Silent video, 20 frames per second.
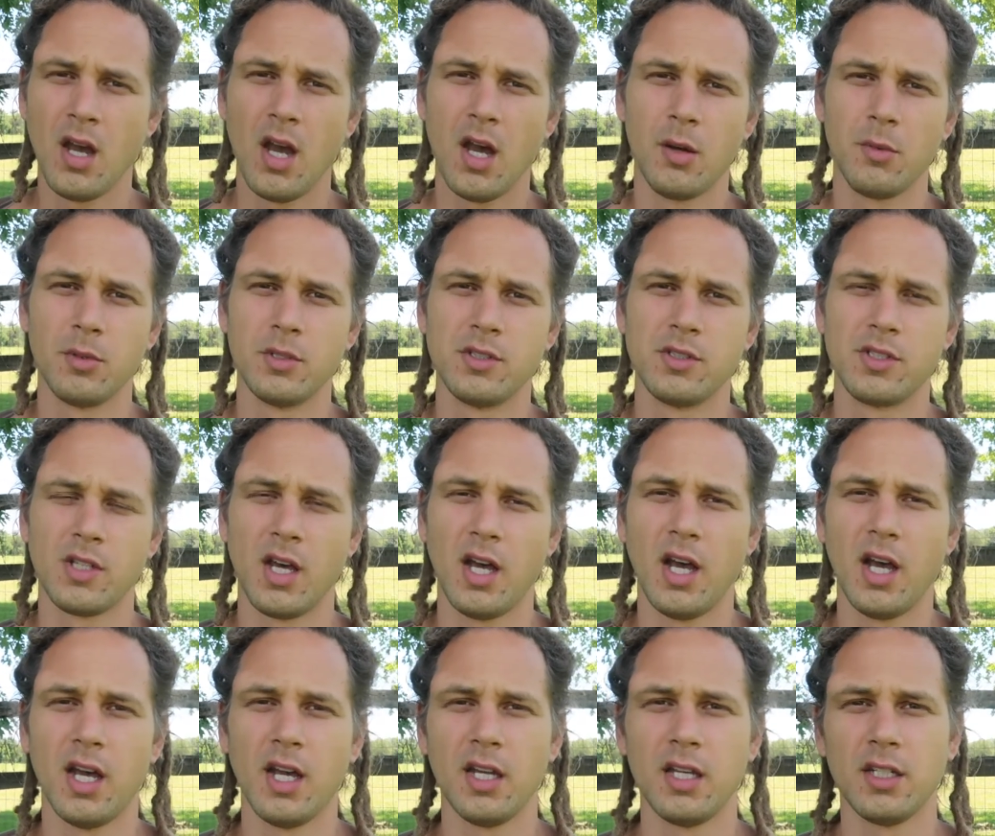I was
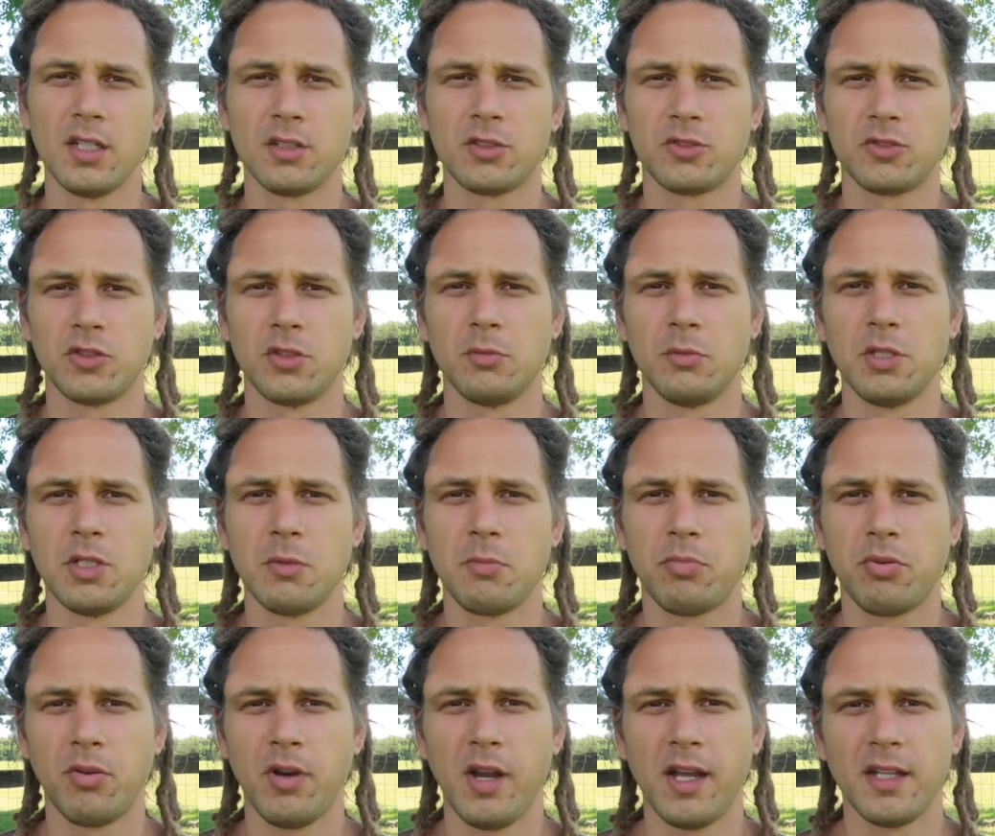uh, extremely
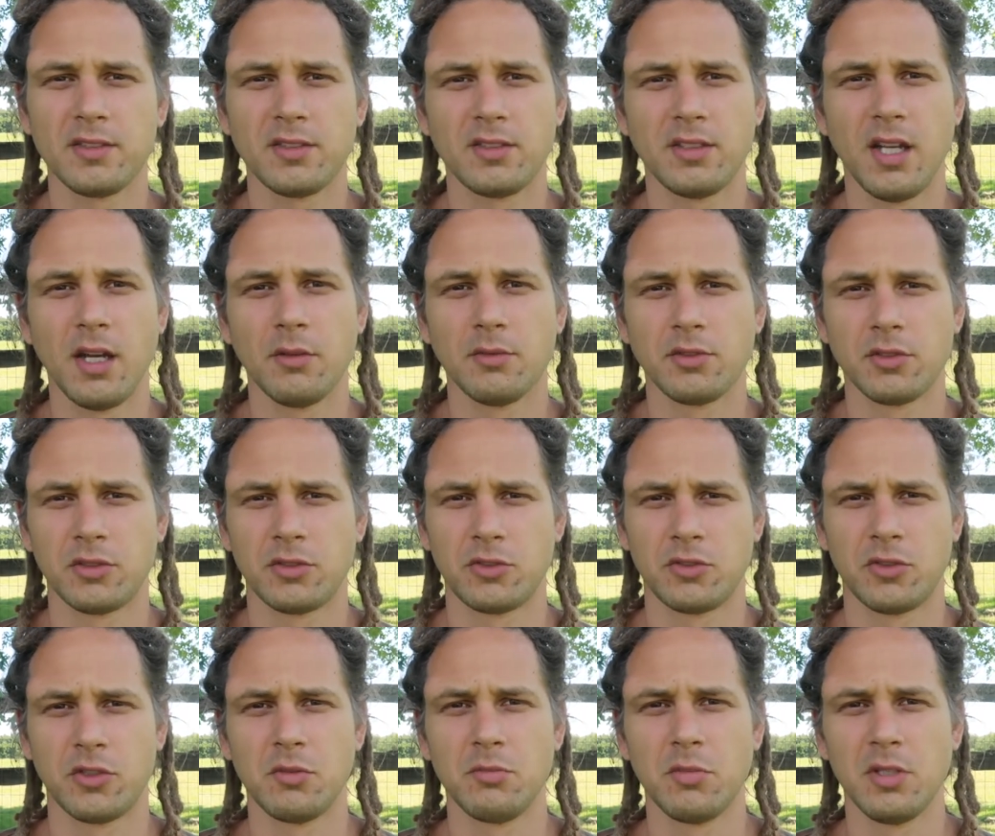depressed. I was
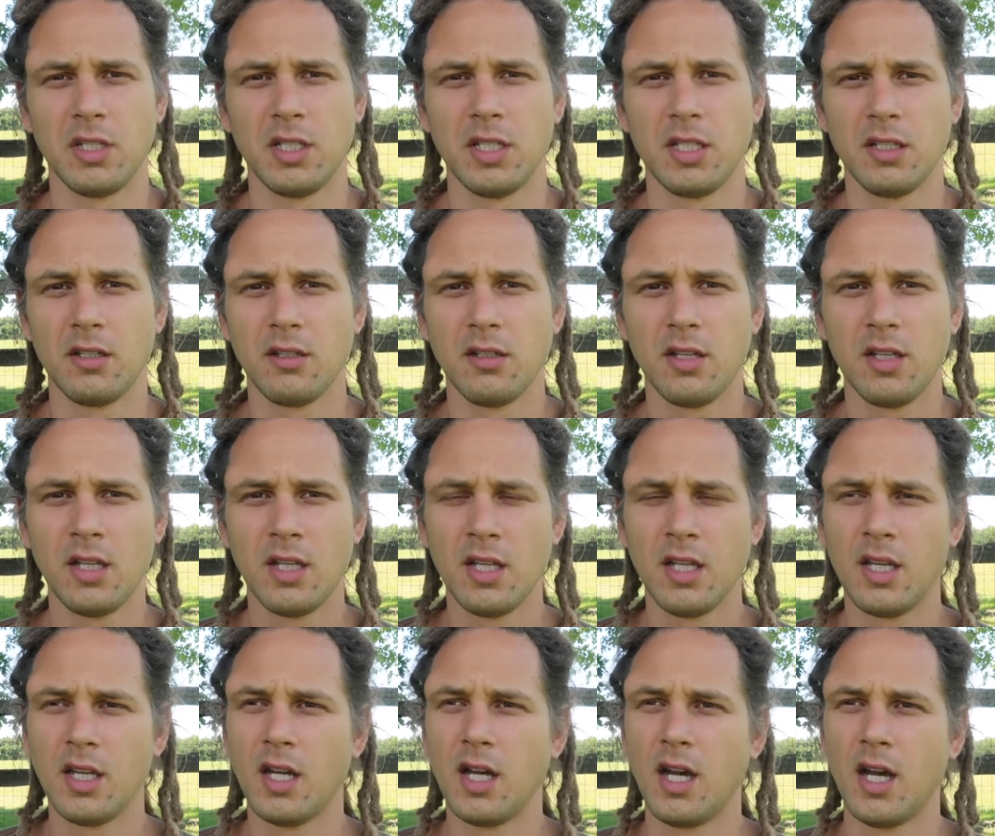extremely
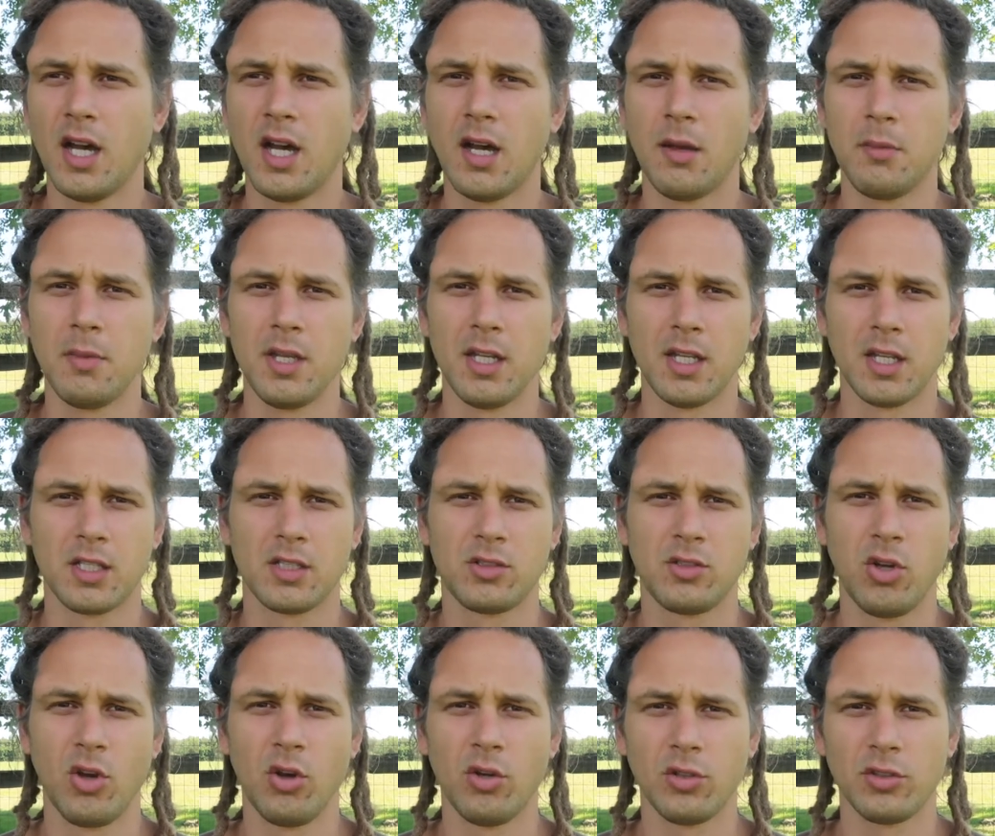um, in a
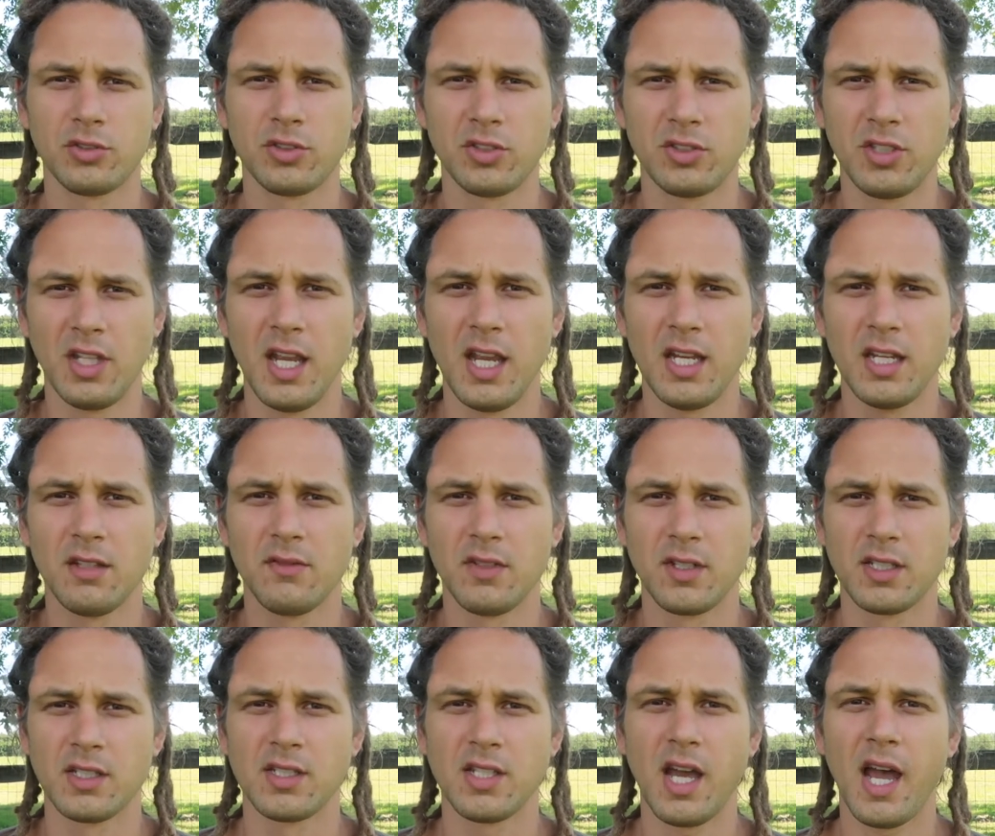total state of
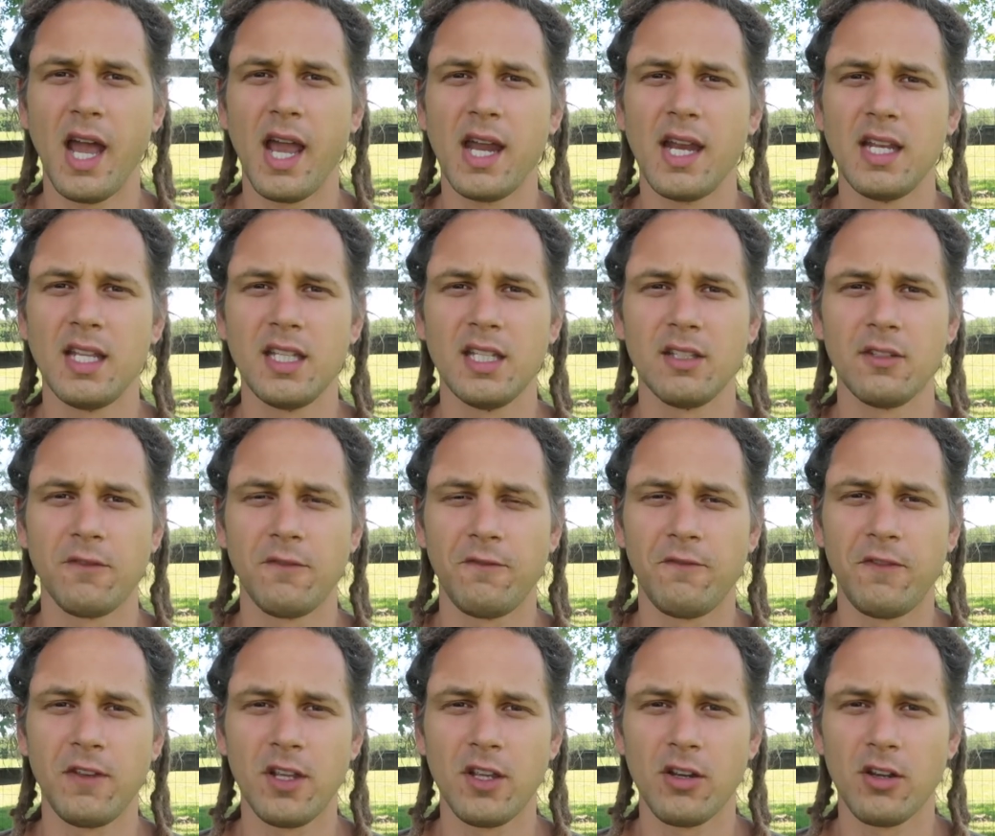anxiety and
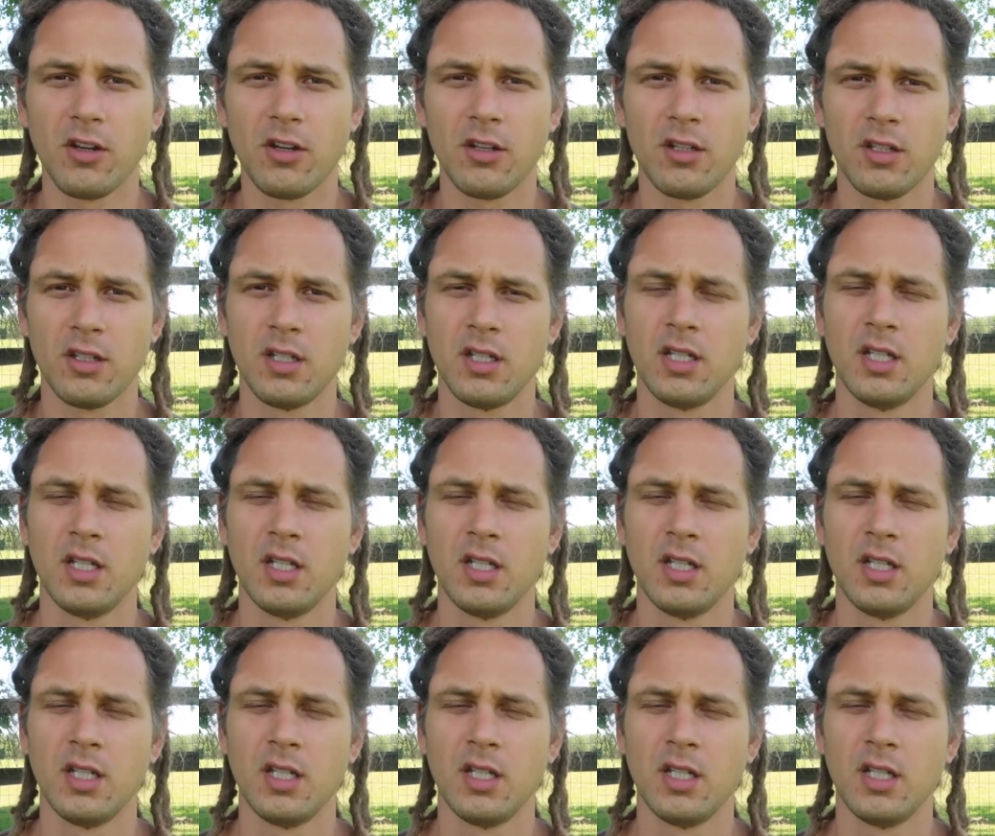fear.